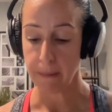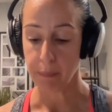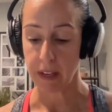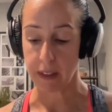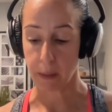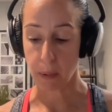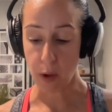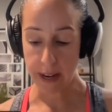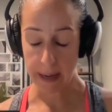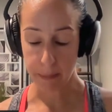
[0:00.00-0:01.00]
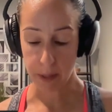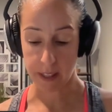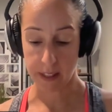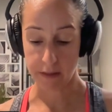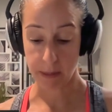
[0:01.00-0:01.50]
In the
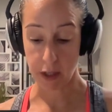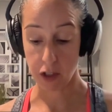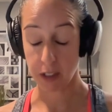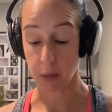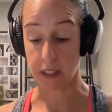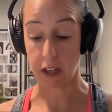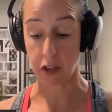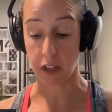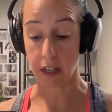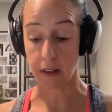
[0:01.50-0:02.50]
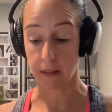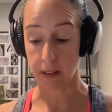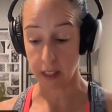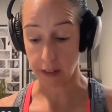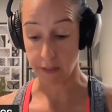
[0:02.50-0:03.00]
pre-hypertensive patients, it was actually
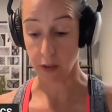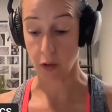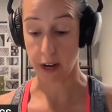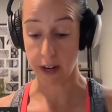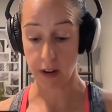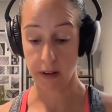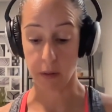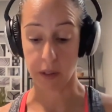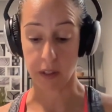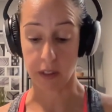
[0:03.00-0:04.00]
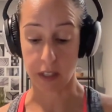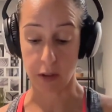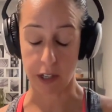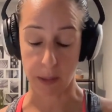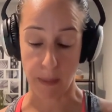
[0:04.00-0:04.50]
even greater. It was a
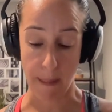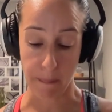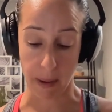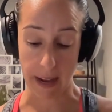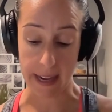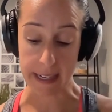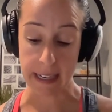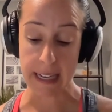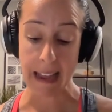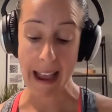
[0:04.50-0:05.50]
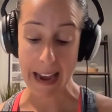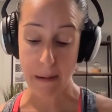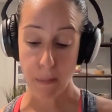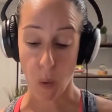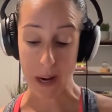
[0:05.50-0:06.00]
decrease in MAP by
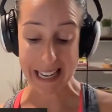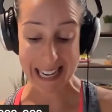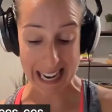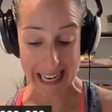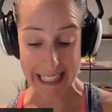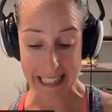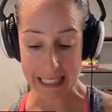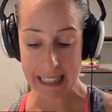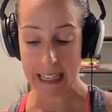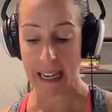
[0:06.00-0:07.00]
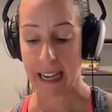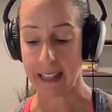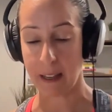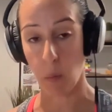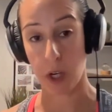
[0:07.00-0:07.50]
8.9.
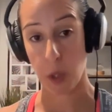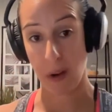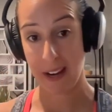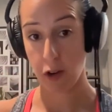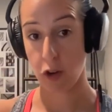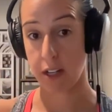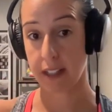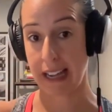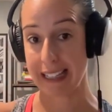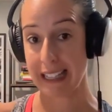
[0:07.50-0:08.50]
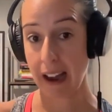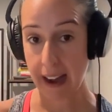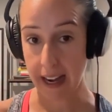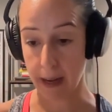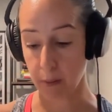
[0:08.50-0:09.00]
And then when you increase that
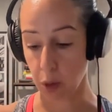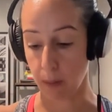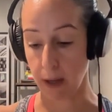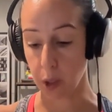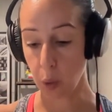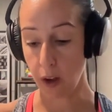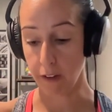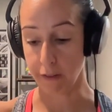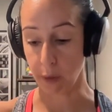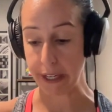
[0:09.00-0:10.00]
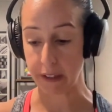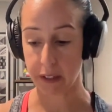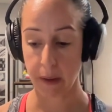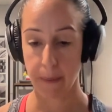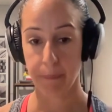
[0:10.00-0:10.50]
time to about 12 weeks,
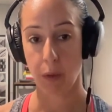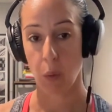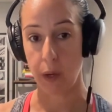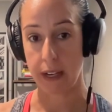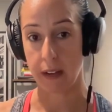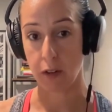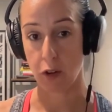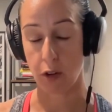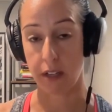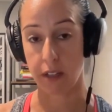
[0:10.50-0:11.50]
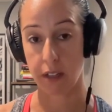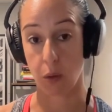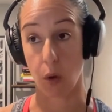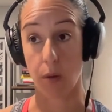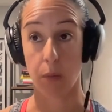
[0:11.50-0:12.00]
we increased,
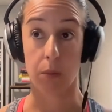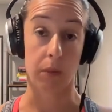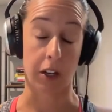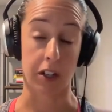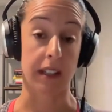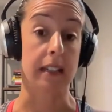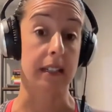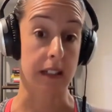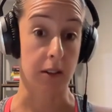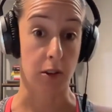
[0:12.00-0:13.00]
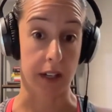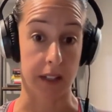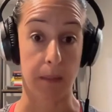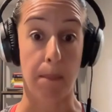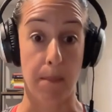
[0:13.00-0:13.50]
or I should say
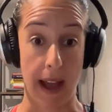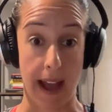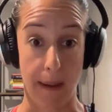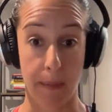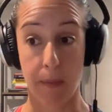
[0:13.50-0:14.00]
decreased, MAP